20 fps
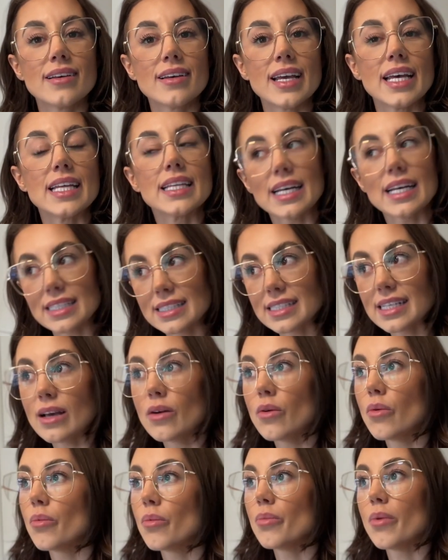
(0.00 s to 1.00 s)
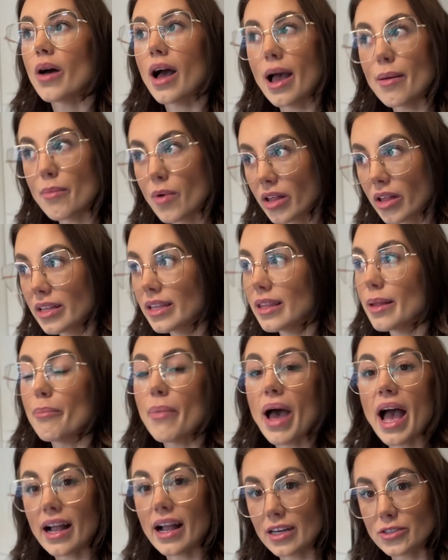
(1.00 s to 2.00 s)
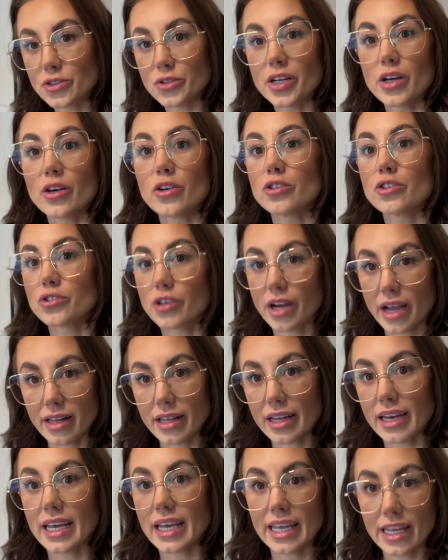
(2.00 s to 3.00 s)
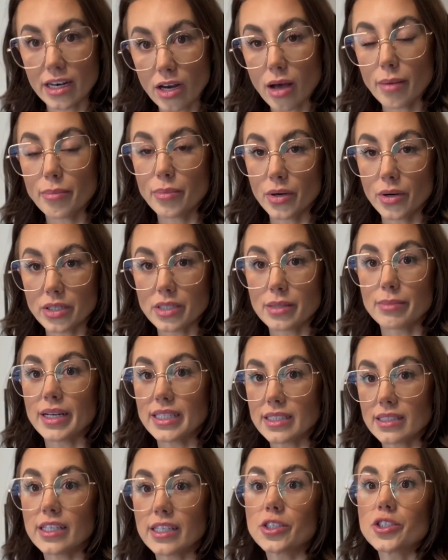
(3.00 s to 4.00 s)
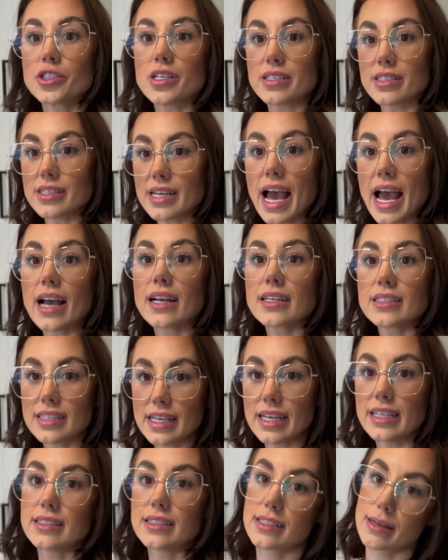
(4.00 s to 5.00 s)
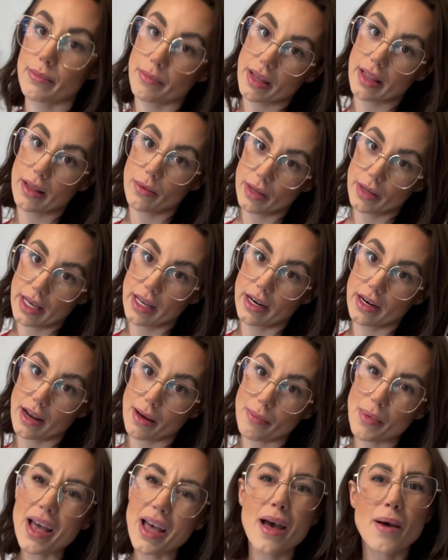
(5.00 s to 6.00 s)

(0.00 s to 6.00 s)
Unless I'm in the backcountry on a trail and I cannot put my delicious snacks in something that will heat it up.